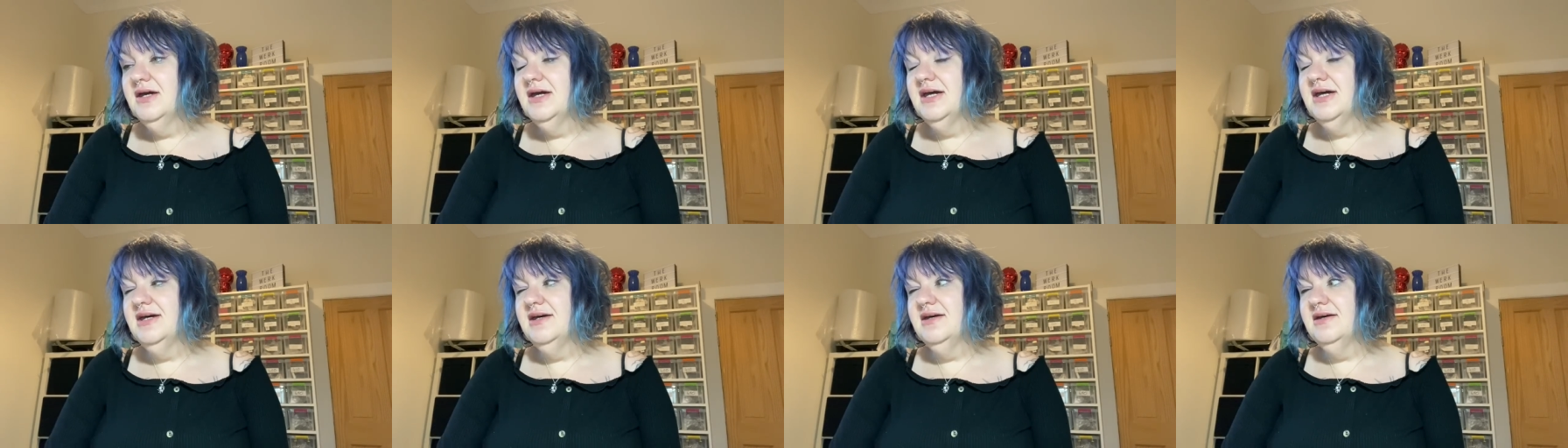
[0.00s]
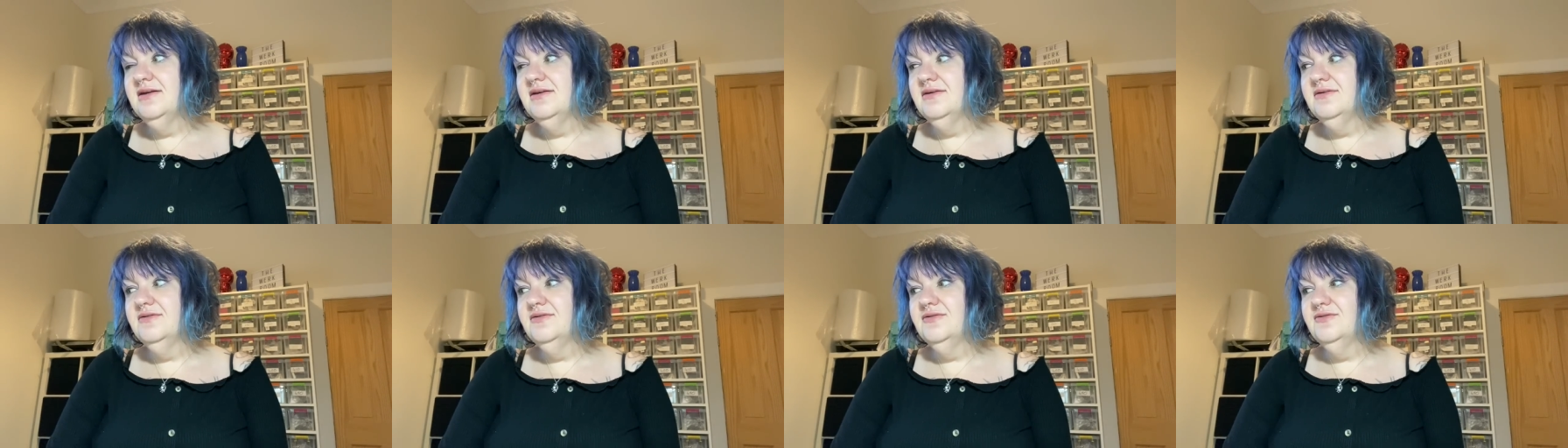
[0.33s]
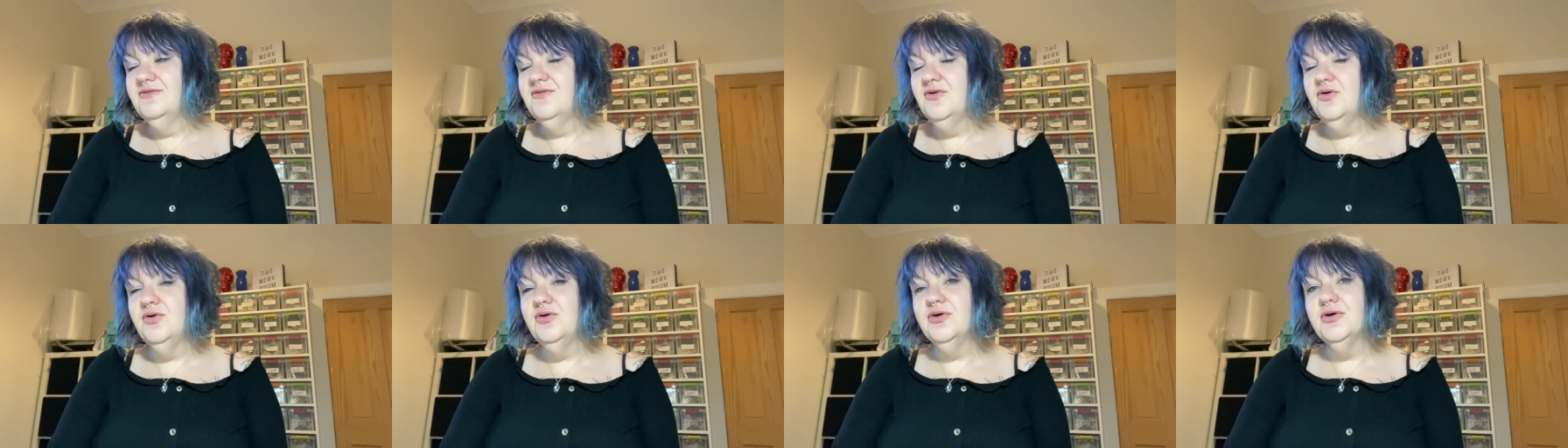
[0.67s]
and
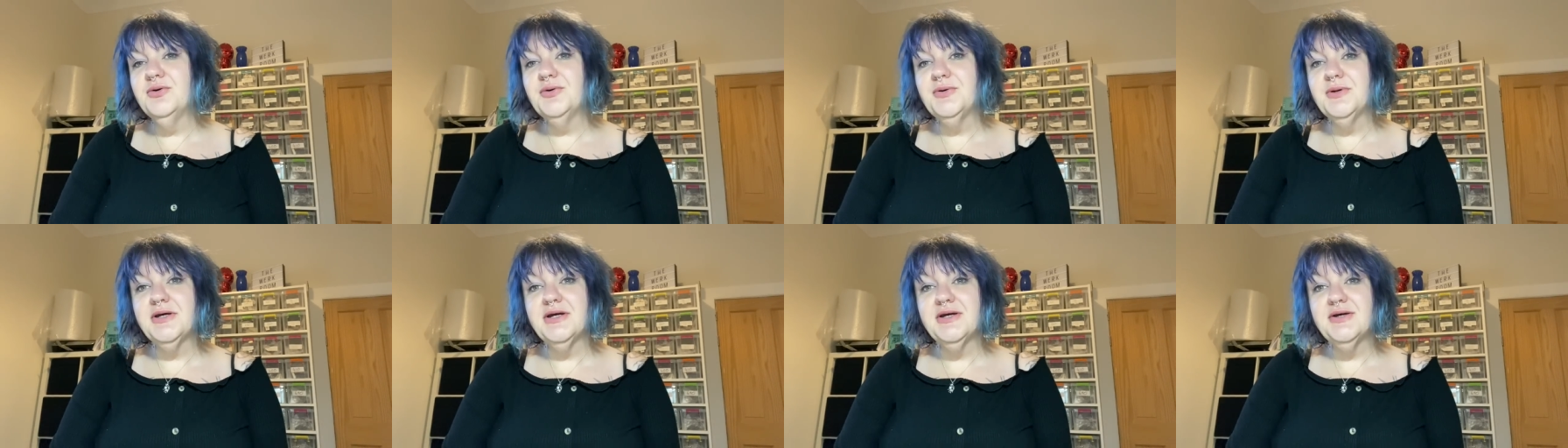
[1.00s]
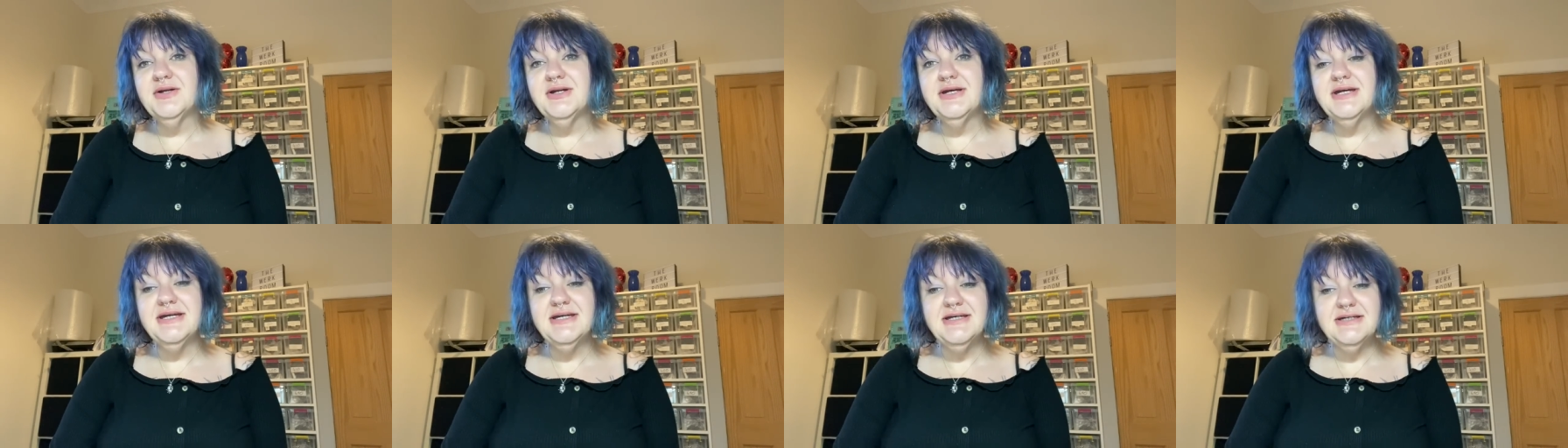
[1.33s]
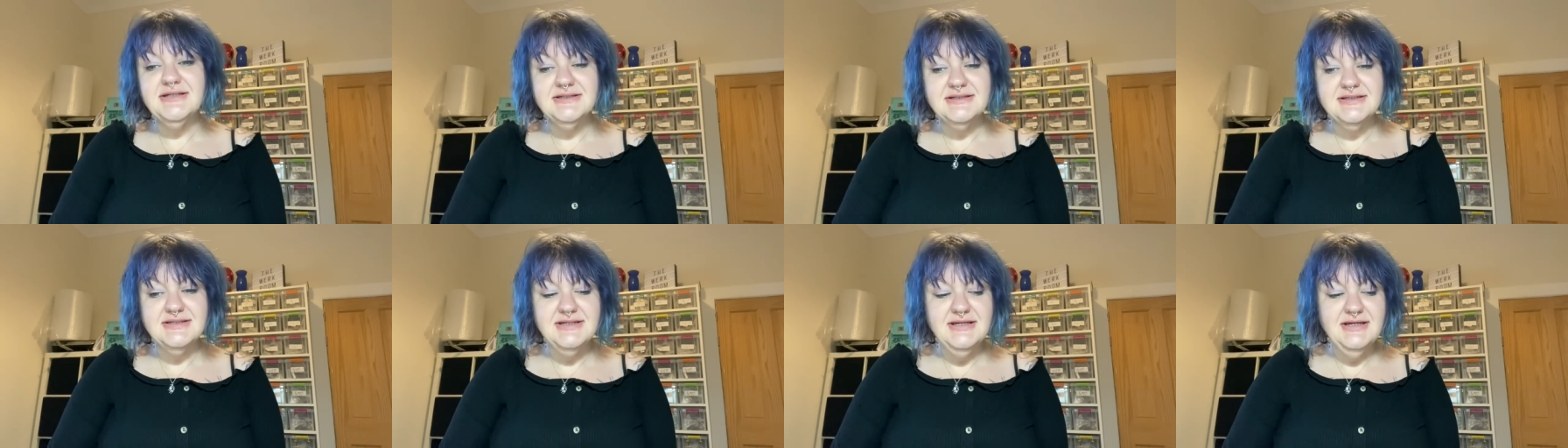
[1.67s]
4 going out on
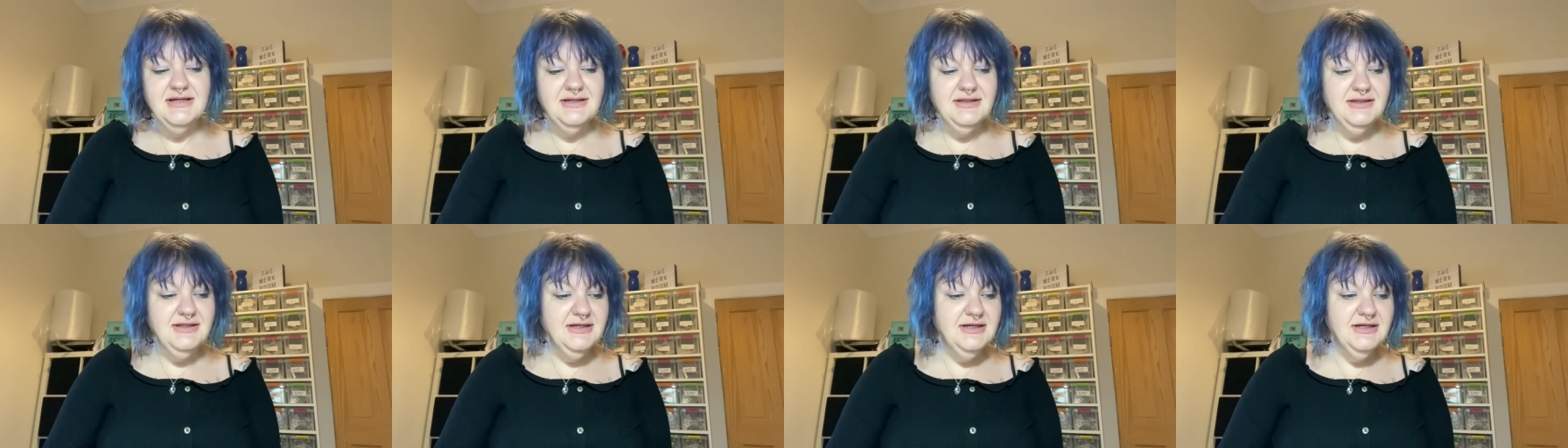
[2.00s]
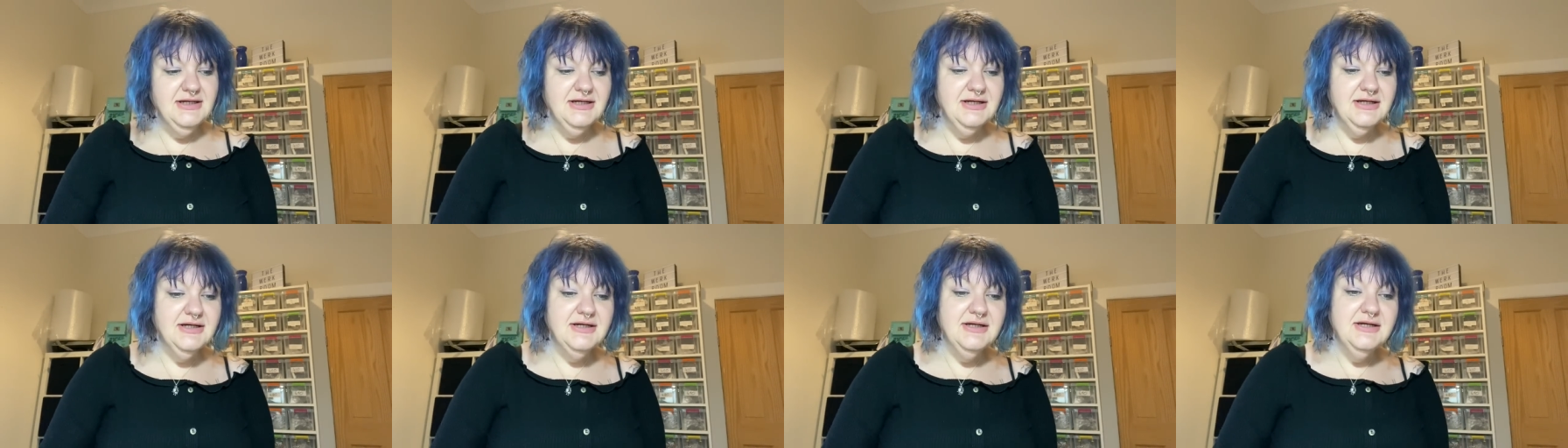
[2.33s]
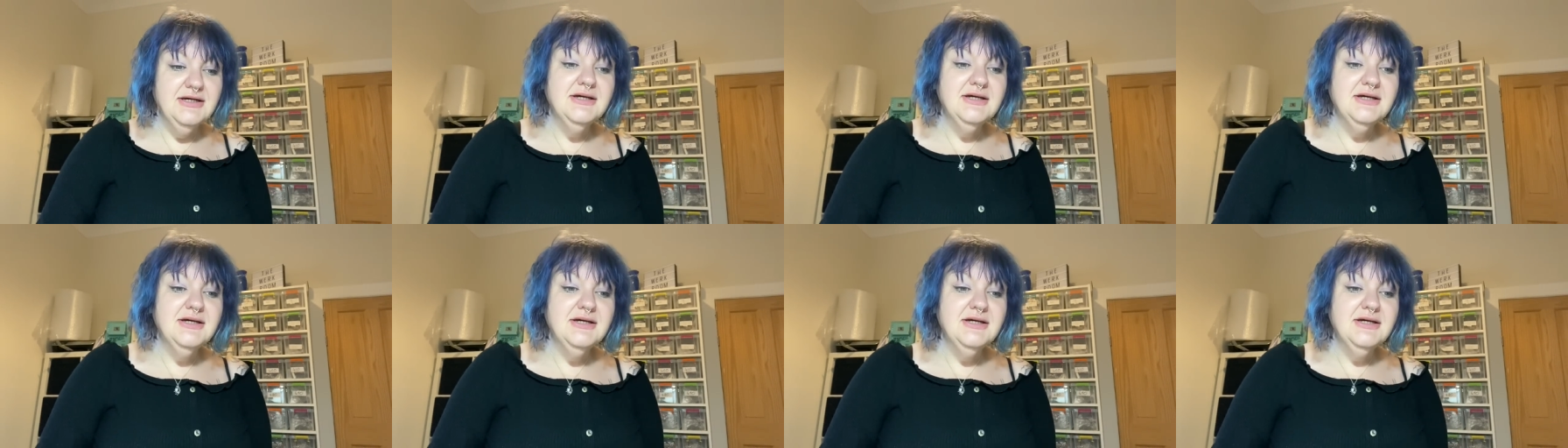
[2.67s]
Etsy, I think.